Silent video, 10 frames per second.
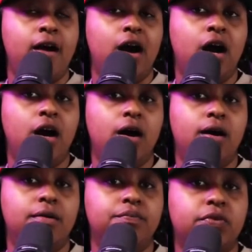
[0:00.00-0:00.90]

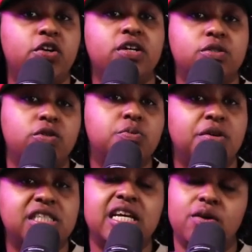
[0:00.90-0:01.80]
um, Chris was
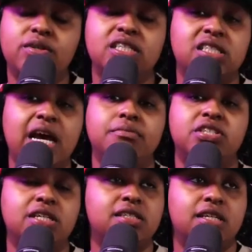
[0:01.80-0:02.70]
presented with this type
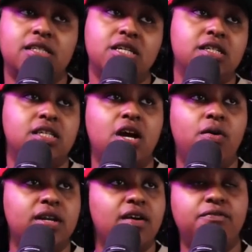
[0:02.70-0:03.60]
shit six years ago,
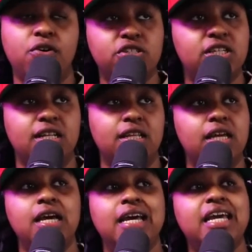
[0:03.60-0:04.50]
and
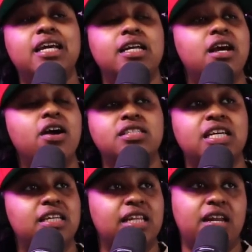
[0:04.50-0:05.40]
unfortunately, he couldn't
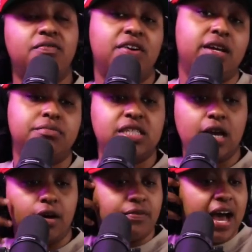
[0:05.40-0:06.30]
articulate it for
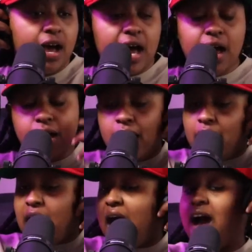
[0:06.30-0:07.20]
himself. I I I